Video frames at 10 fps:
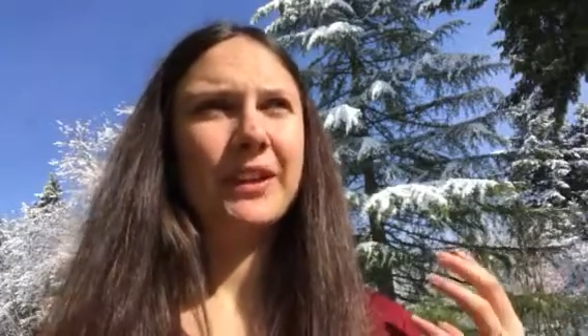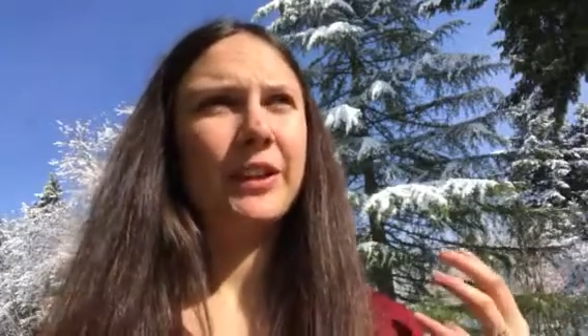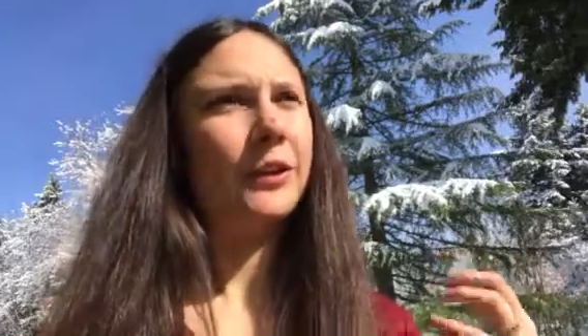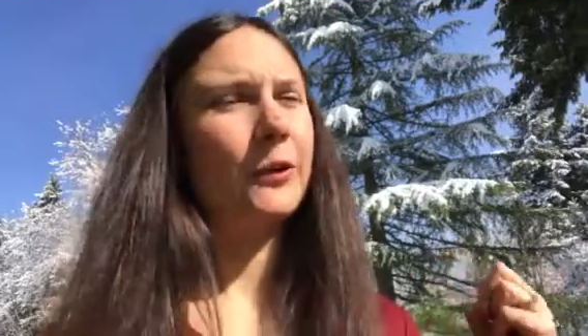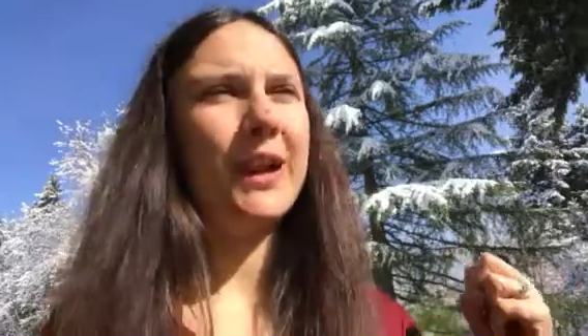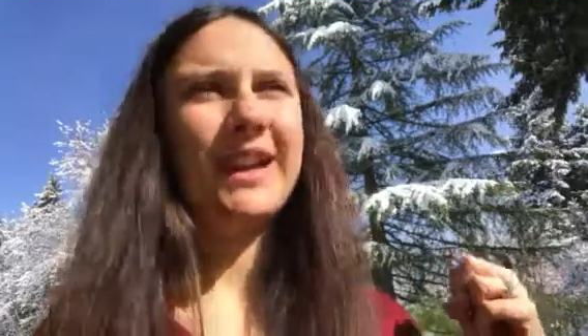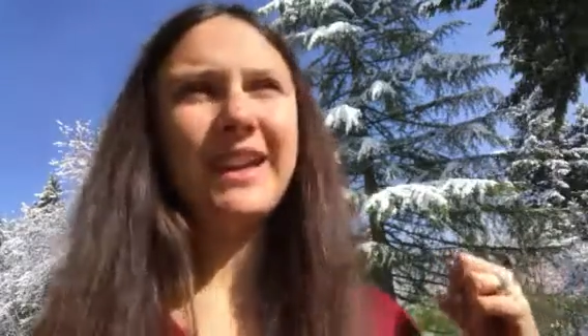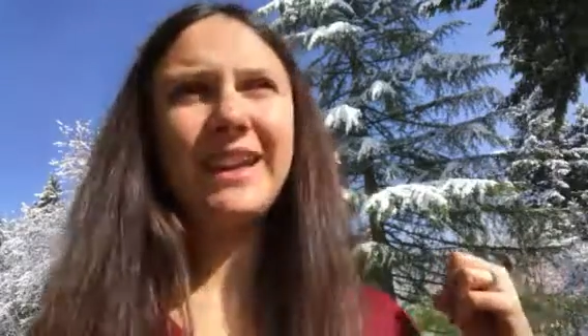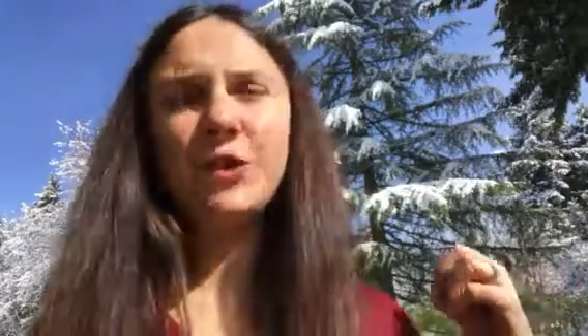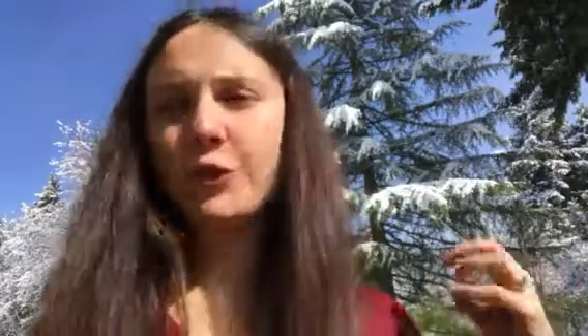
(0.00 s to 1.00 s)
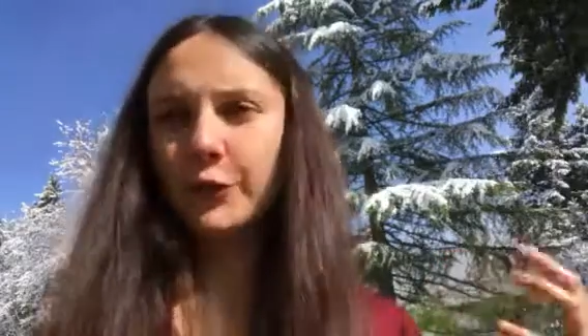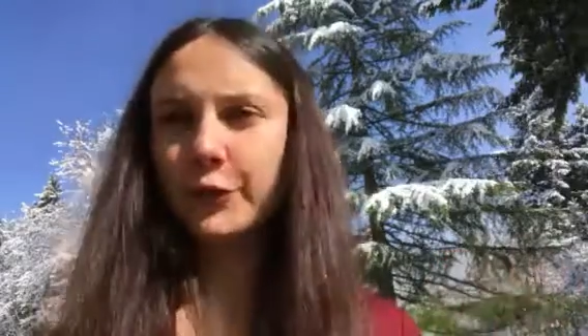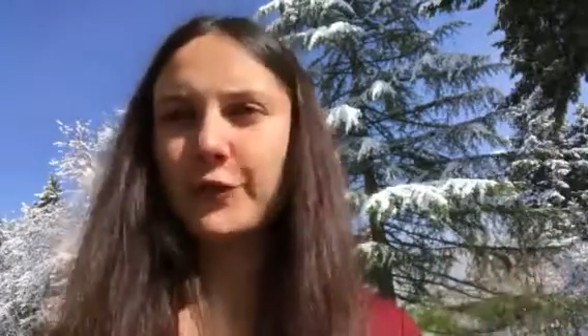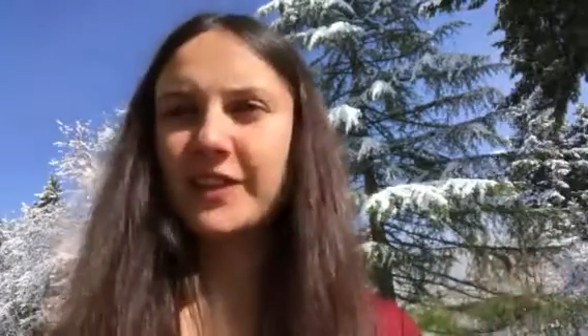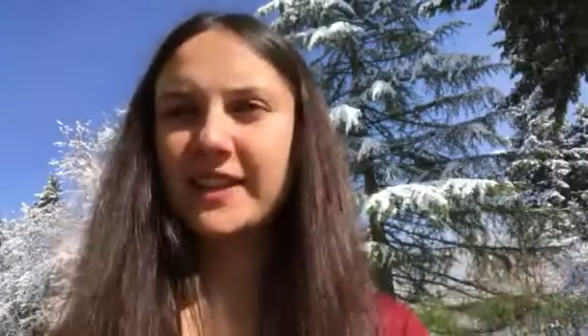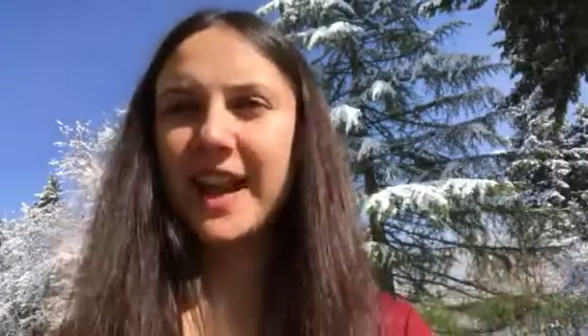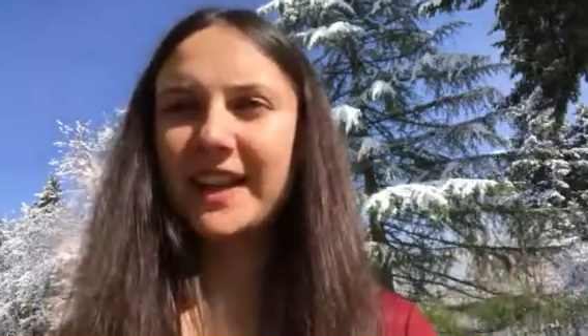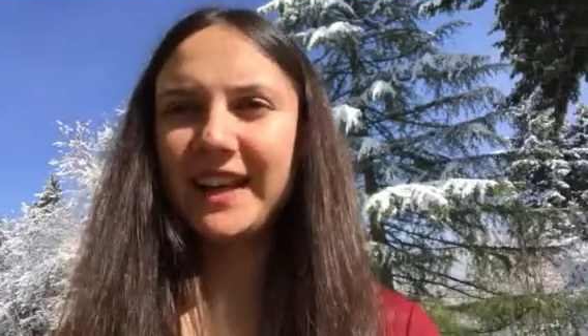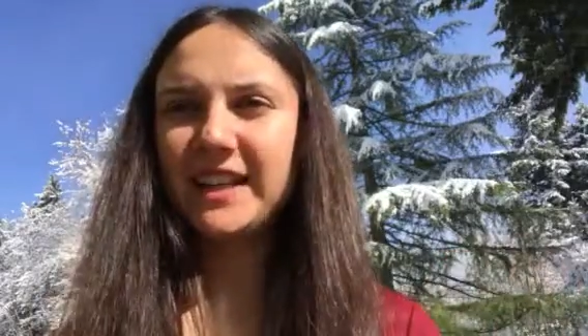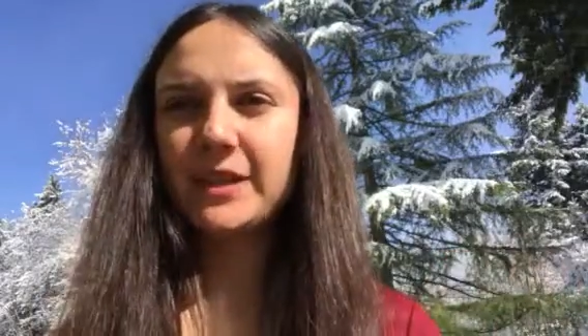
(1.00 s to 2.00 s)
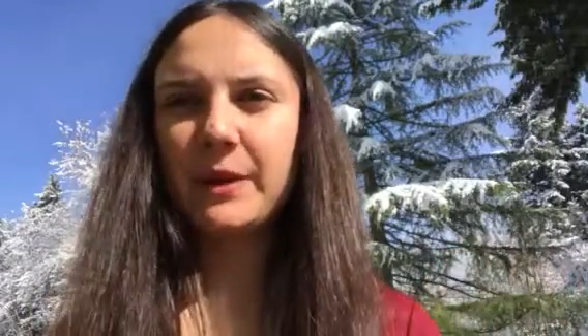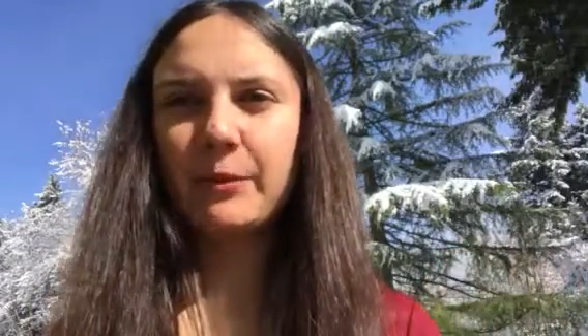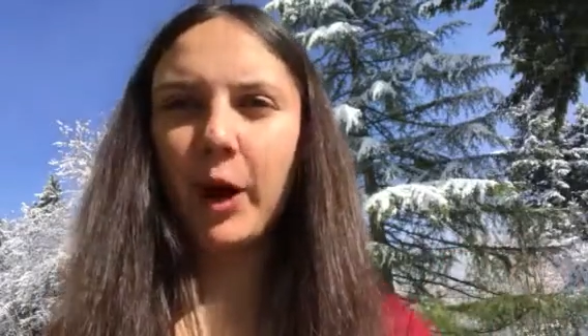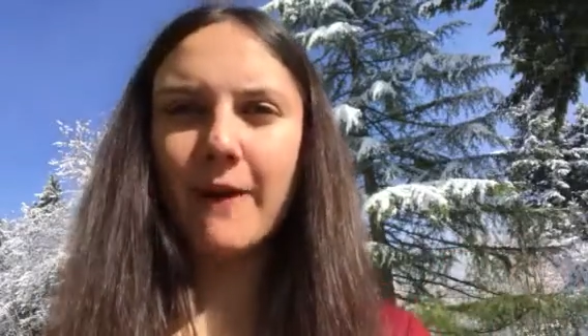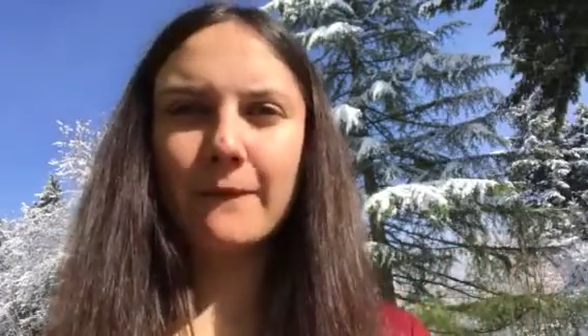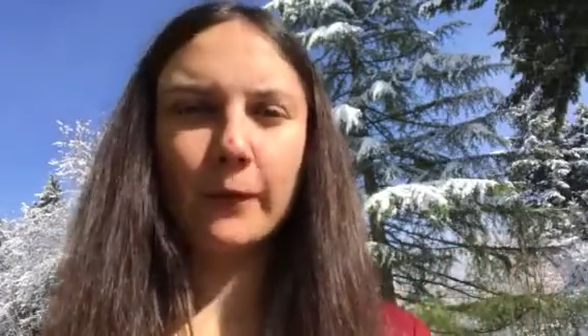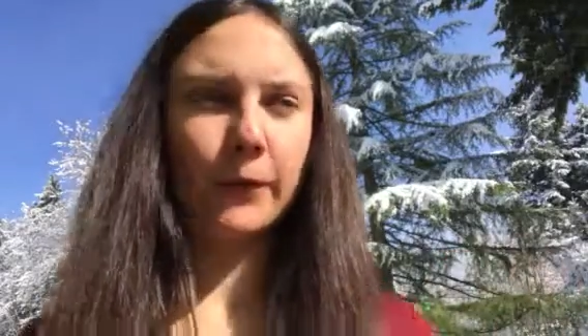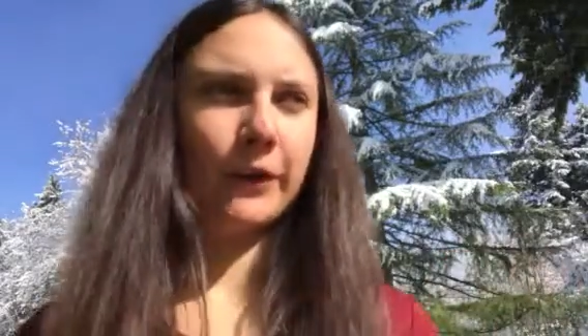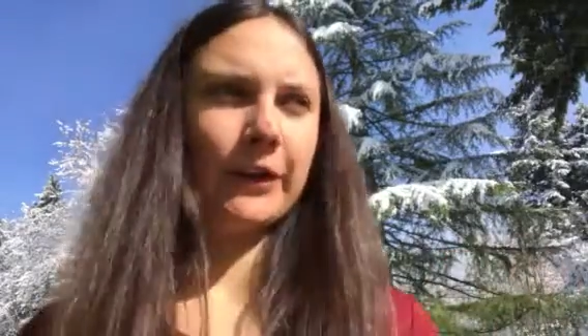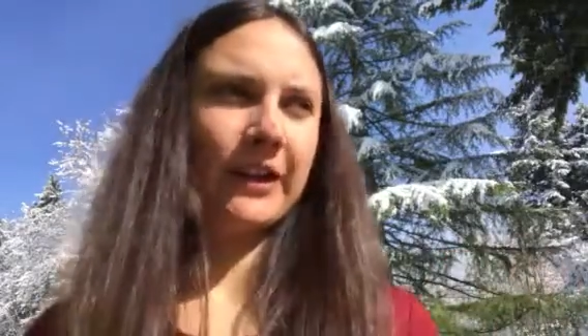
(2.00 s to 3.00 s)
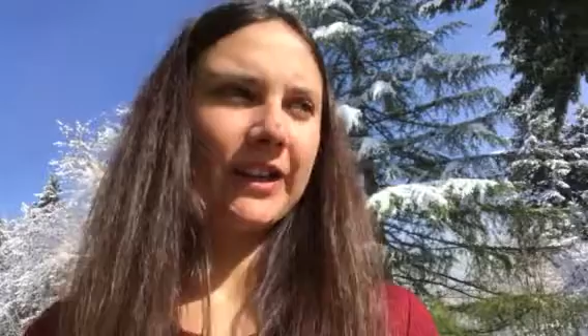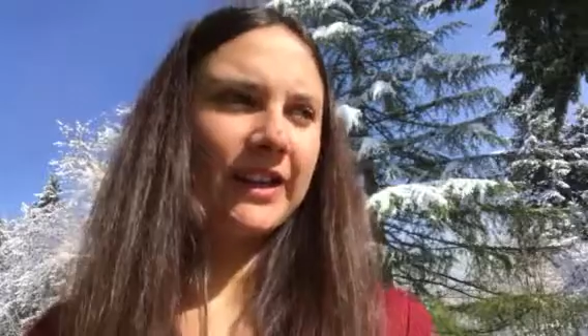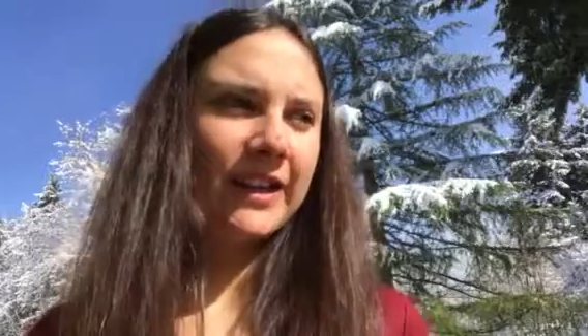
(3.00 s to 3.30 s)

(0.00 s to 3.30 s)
you know, any truths that need to be brought forward